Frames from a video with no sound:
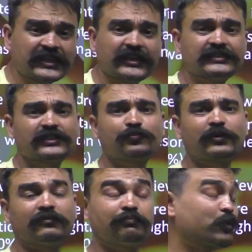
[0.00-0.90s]
any such,
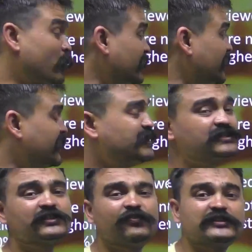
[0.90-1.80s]
provided any
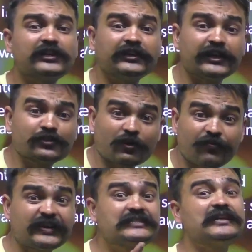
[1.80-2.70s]
such facilities or
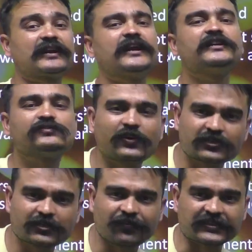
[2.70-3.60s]
fixed the rates for
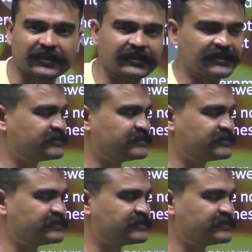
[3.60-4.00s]
such facilities